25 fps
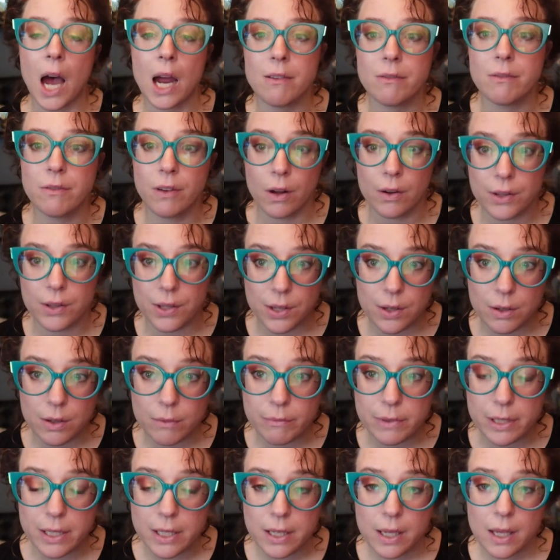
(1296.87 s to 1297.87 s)

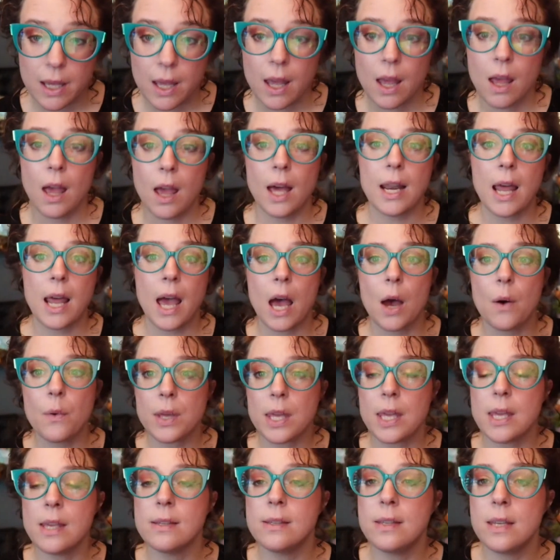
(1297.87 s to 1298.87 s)
volume and how
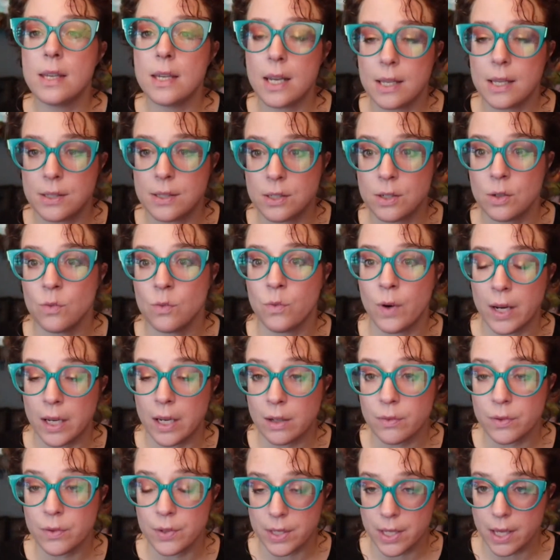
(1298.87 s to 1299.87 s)
easy it is to
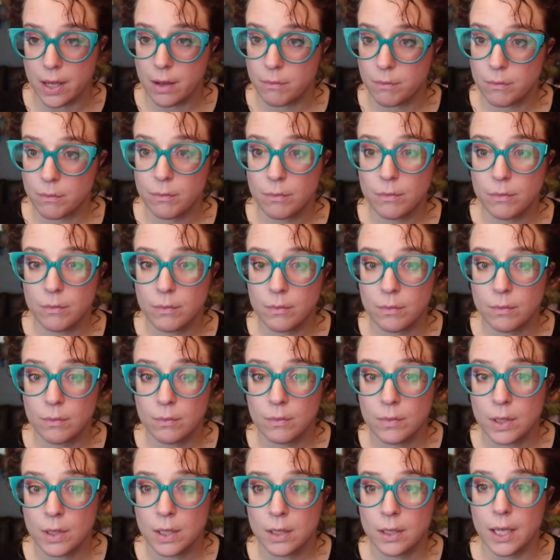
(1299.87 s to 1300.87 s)
rank for them.
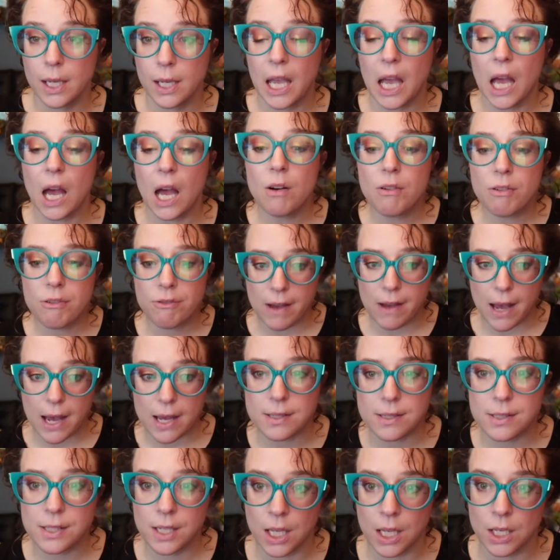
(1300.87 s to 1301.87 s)
Like how
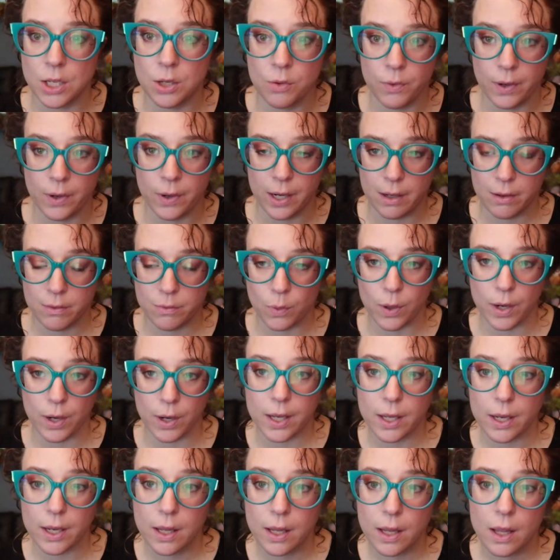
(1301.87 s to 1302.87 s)
fast can you rank for
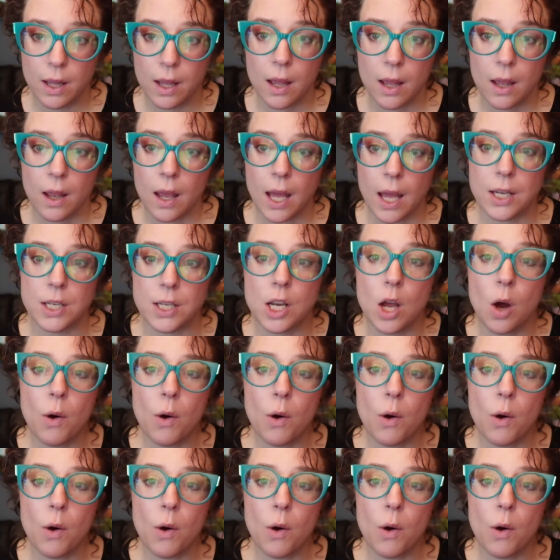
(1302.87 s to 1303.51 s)
it? And no